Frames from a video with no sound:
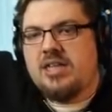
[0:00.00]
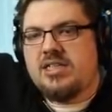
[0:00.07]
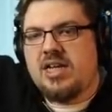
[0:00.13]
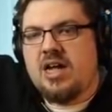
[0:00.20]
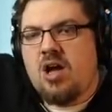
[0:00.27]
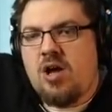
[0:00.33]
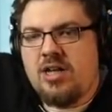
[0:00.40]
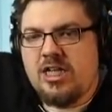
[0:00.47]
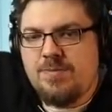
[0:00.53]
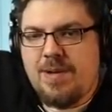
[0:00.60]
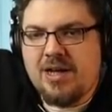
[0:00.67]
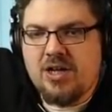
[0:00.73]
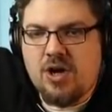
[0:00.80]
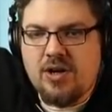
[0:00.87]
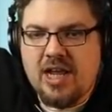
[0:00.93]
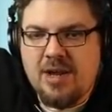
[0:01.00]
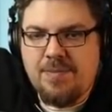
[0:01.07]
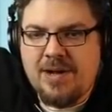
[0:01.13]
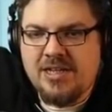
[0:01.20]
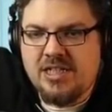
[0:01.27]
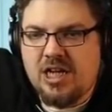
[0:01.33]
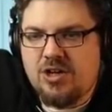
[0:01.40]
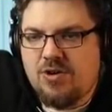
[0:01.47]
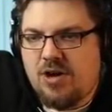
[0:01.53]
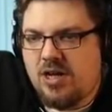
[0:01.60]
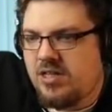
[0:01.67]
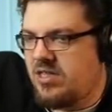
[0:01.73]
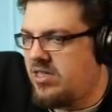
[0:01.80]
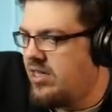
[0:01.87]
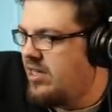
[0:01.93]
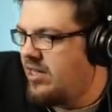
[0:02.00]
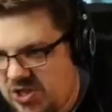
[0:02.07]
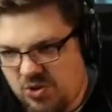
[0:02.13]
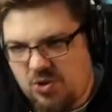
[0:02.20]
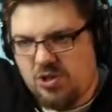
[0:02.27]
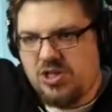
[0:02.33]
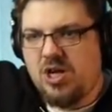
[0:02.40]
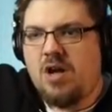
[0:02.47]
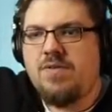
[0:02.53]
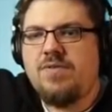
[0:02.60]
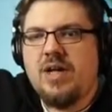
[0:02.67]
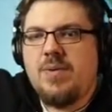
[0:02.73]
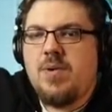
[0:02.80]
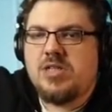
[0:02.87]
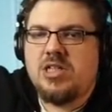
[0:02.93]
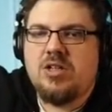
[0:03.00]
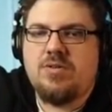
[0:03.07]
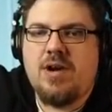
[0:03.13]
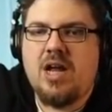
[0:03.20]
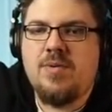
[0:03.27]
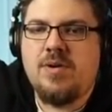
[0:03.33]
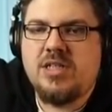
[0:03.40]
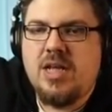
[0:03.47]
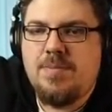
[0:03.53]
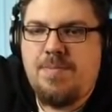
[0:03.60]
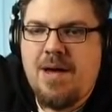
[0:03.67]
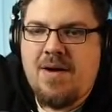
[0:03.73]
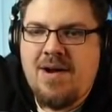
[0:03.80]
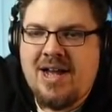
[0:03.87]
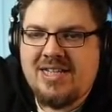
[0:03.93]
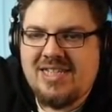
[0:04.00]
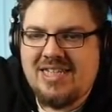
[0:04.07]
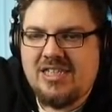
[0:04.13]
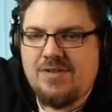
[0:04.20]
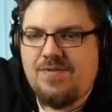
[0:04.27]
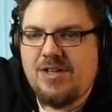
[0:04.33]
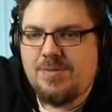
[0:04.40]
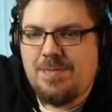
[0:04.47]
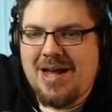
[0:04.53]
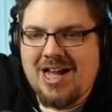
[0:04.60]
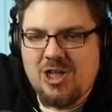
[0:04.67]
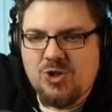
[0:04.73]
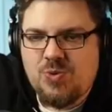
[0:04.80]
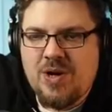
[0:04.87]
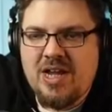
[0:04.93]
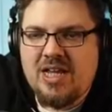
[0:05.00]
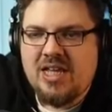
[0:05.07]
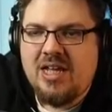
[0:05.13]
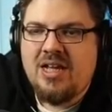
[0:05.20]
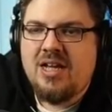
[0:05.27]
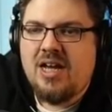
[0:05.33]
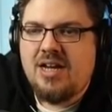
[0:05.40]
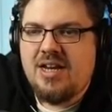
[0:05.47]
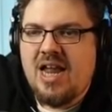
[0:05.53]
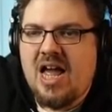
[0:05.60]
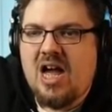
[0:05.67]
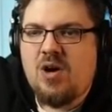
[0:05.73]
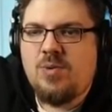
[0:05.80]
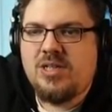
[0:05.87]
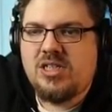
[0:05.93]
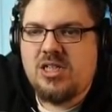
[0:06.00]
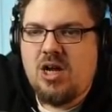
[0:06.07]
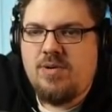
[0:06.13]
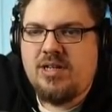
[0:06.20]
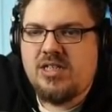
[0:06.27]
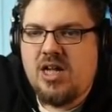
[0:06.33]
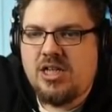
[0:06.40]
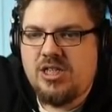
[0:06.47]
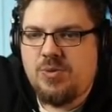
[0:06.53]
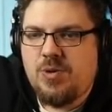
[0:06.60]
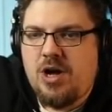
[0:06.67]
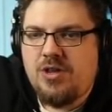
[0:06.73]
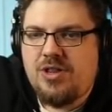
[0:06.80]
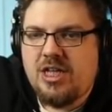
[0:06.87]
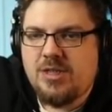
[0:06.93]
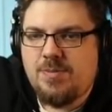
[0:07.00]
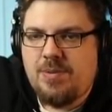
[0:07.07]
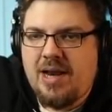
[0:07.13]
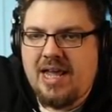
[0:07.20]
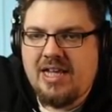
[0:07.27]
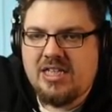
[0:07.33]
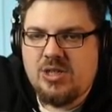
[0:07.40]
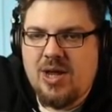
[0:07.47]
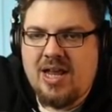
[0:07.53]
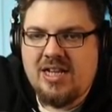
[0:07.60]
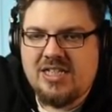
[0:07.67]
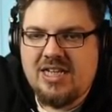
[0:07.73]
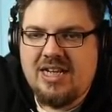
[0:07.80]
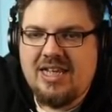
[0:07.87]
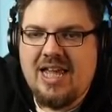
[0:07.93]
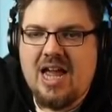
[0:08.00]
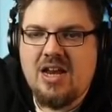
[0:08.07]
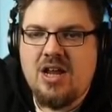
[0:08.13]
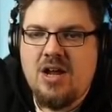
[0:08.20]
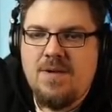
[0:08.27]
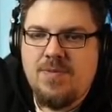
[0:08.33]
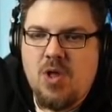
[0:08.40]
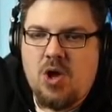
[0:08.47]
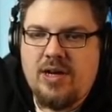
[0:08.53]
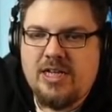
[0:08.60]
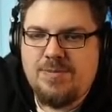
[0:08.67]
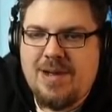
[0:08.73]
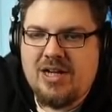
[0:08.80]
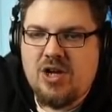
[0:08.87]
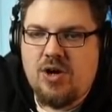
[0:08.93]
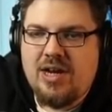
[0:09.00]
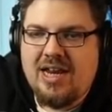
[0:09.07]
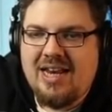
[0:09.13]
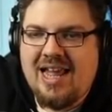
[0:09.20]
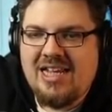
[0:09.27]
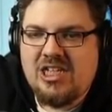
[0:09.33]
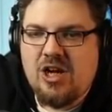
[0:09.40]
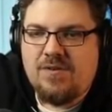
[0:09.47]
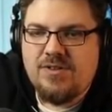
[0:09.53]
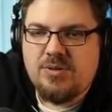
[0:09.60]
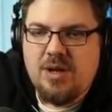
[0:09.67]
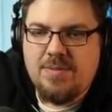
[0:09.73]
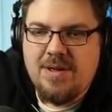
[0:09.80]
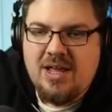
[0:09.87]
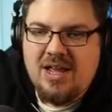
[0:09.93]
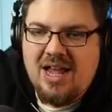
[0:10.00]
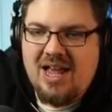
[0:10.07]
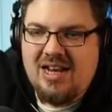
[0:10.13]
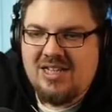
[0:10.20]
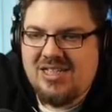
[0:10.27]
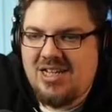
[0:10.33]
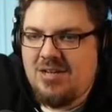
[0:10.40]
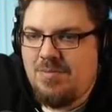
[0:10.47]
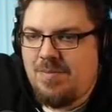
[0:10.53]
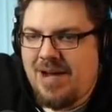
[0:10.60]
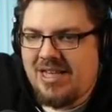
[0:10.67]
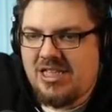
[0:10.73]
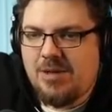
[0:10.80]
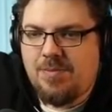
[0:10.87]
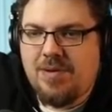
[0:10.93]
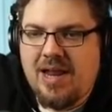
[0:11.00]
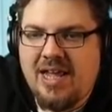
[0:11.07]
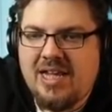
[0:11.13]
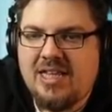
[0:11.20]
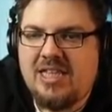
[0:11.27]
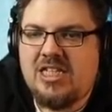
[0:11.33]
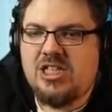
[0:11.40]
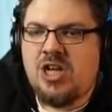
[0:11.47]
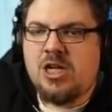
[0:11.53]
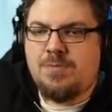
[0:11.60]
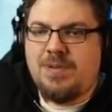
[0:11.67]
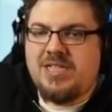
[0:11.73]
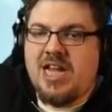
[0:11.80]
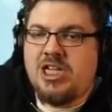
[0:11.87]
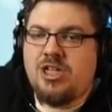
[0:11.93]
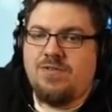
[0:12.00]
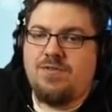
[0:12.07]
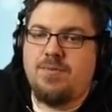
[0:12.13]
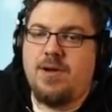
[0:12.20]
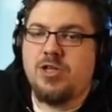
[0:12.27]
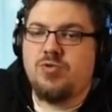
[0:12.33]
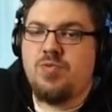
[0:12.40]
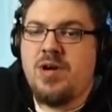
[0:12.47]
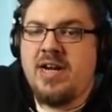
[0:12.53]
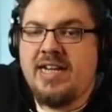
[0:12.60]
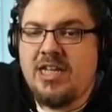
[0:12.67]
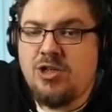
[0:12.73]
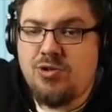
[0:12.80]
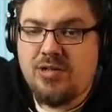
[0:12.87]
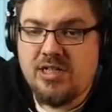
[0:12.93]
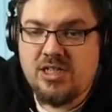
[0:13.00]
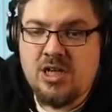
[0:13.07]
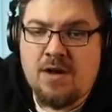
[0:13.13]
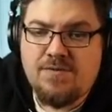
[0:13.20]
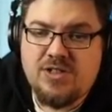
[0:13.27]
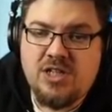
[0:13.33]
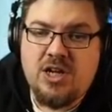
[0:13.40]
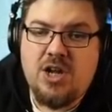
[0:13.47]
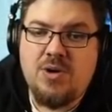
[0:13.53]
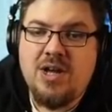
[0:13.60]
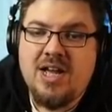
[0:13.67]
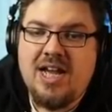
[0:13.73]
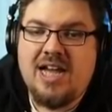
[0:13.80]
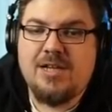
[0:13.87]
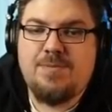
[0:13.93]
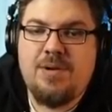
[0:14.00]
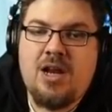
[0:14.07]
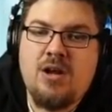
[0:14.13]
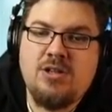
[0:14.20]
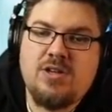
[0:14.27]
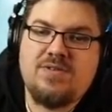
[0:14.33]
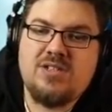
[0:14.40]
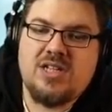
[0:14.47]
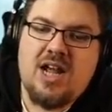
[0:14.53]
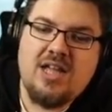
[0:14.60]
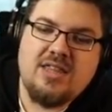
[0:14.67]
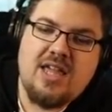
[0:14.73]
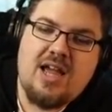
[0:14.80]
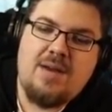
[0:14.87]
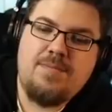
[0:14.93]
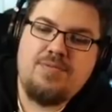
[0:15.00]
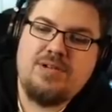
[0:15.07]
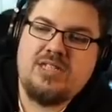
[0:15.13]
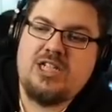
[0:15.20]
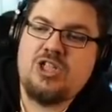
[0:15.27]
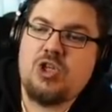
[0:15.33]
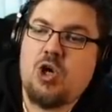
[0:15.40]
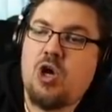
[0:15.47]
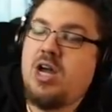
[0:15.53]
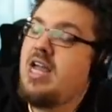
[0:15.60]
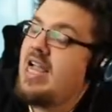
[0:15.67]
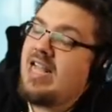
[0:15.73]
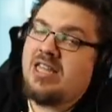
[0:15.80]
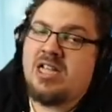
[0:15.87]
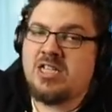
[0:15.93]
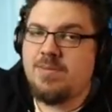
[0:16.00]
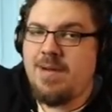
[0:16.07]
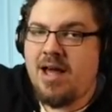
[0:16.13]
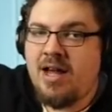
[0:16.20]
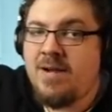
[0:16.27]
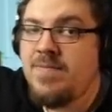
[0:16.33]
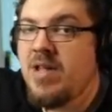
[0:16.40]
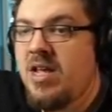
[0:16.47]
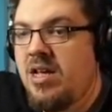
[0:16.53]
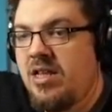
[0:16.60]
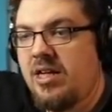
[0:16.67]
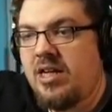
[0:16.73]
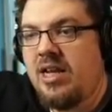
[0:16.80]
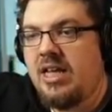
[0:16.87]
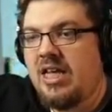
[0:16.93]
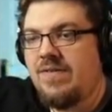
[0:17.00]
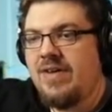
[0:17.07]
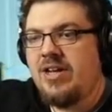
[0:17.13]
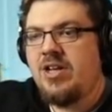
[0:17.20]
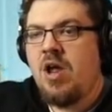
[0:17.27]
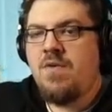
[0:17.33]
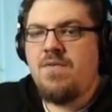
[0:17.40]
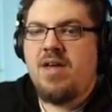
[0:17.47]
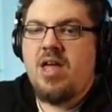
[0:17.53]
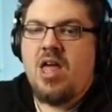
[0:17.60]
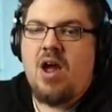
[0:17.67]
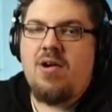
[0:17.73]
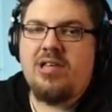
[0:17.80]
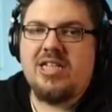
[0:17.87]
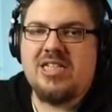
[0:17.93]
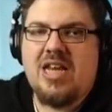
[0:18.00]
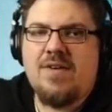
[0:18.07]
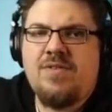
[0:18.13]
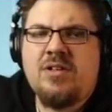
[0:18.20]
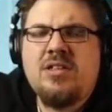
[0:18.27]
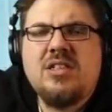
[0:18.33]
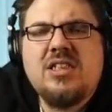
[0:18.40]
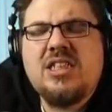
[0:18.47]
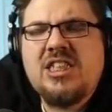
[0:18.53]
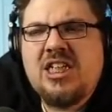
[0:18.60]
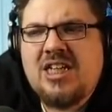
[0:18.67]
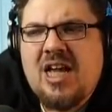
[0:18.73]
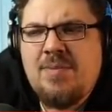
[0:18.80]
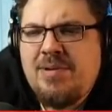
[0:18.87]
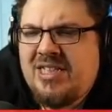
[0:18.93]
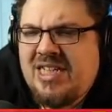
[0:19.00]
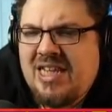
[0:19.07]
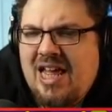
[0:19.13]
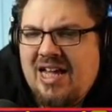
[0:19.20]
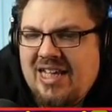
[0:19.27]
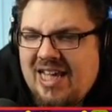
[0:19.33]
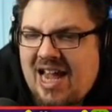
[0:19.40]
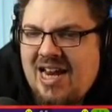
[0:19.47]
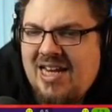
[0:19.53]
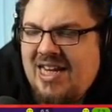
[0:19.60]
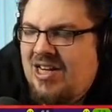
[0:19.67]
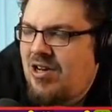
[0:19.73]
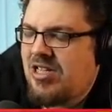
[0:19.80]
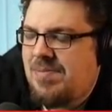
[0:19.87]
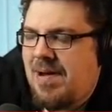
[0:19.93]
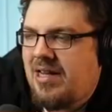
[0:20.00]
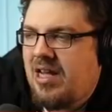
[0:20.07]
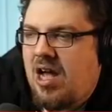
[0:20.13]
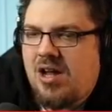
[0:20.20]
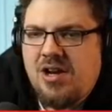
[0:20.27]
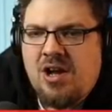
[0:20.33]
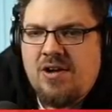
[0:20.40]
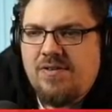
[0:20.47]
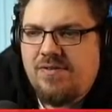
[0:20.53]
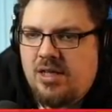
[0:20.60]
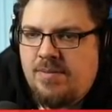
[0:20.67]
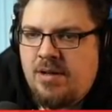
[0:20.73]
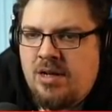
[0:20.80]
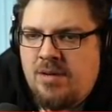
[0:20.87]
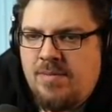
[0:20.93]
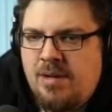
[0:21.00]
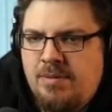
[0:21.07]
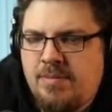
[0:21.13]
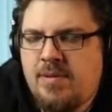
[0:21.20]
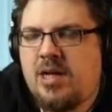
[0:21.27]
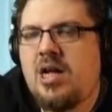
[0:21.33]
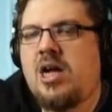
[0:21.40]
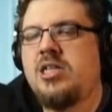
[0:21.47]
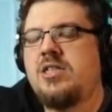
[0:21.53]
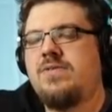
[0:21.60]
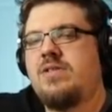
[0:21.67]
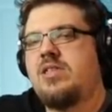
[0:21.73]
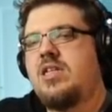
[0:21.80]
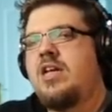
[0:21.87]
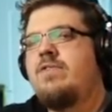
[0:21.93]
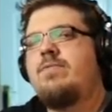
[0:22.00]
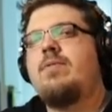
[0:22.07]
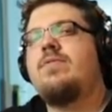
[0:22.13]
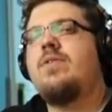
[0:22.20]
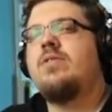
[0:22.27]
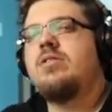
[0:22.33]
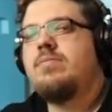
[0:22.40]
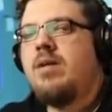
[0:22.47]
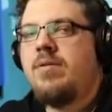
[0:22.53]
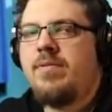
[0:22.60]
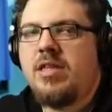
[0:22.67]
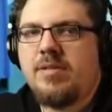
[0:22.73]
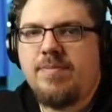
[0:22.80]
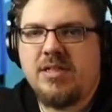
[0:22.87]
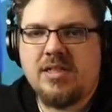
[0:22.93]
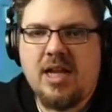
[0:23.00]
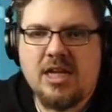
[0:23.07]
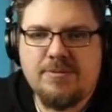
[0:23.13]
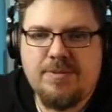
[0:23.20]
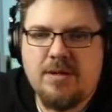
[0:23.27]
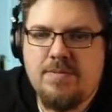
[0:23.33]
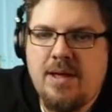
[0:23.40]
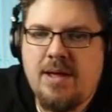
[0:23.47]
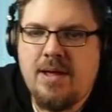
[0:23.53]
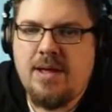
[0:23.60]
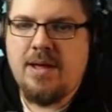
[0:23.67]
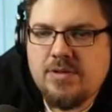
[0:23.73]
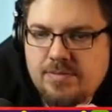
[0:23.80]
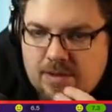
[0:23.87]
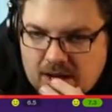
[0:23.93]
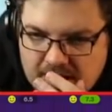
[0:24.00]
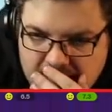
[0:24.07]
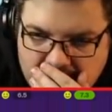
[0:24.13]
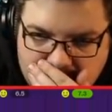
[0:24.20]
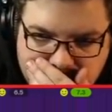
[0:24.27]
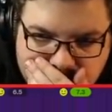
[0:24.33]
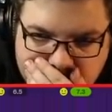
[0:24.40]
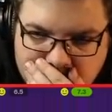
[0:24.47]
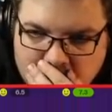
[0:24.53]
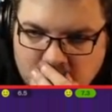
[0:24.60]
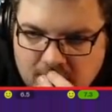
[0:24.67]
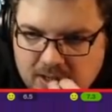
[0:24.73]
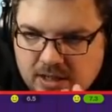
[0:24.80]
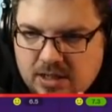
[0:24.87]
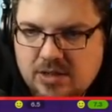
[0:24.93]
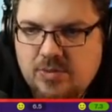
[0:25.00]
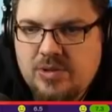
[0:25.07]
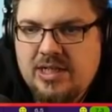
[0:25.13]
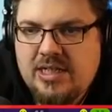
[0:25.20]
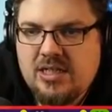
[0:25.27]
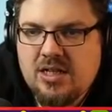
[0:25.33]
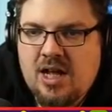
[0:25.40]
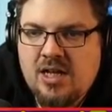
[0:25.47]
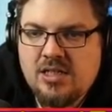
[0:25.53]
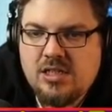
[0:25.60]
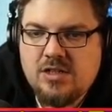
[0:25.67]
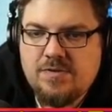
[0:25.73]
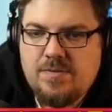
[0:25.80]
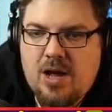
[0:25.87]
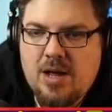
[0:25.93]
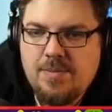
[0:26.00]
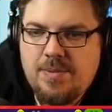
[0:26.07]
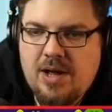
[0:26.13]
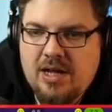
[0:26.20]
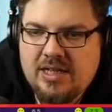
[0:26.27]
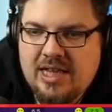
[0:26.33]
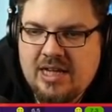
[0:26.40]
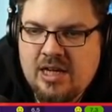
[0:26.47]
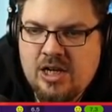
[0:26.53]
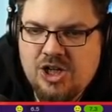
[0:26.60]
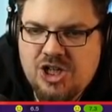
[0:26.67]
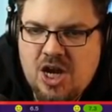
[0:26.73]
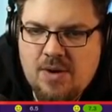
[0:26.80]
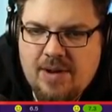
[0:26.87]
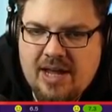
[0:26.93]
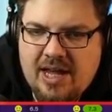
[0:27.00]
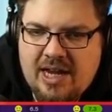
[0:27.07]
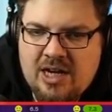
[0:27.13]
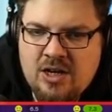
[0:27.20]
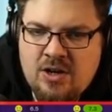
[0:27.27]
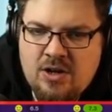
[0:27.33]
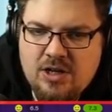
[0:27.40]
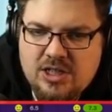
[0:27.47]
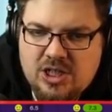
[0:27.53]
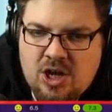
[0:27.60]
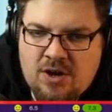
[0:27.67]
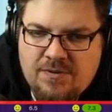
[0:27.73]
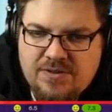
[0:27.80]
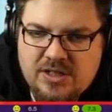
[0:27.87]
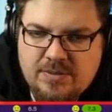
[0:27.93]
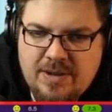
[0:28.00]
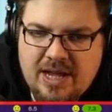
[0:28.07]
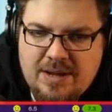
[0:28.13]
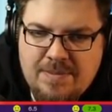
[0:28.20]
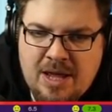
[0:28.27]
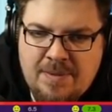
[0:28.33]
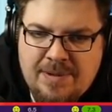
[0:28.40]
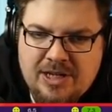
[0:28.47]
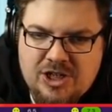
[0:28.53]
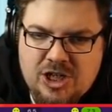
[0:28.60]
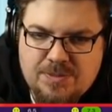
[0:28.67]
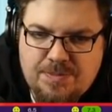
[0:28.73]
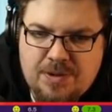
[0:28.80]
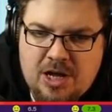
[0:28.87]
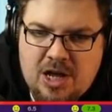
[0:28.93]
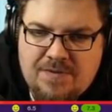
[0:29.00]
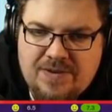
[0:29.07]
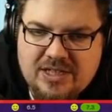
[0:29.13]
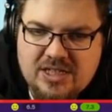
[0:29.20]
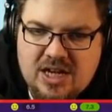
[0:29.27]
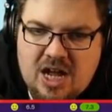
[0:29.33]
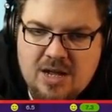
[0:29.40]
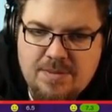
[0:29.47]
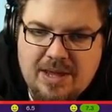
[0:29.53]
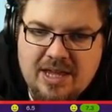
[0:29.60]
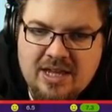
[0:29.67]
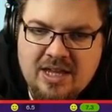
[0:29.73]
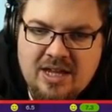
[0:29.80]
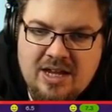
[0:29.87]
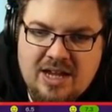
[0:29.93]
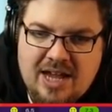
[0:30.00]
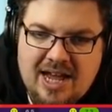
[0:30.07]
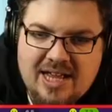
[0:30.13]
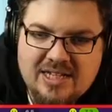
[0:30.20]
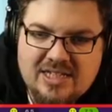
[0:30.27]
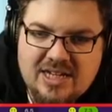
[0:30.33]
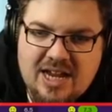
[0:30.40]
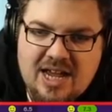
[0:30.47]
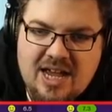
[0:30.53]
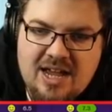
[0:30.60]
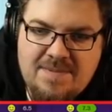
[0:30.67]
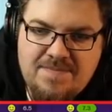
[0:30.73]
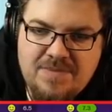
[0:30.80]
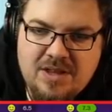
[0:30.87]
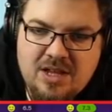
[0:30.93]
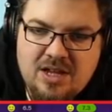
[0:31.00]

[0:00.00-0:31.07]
As Ollie's back on it, plays it across, sort of. It wasn't great, was it? Barras into Fitzpatrick. Patrick, and now we're slowly starting to work things. Blake to Ellison again. Ollie's back on it, lays it off to him. Ellison back to Blake, and this is nice possession from us. Really intricate stuff too, as Below's offside there, I'm pretty sure. It doesn't matter. They're going to give it. No VAR at this level. Can we see that again? He looks about a yard off. And I'm like, maybe my eyes have deceived me, viewers. Maybe there's mistakes being made with my with these glasses of mine. But they're going to show it. He looked off to me. Maybe it's just perfect timing as, I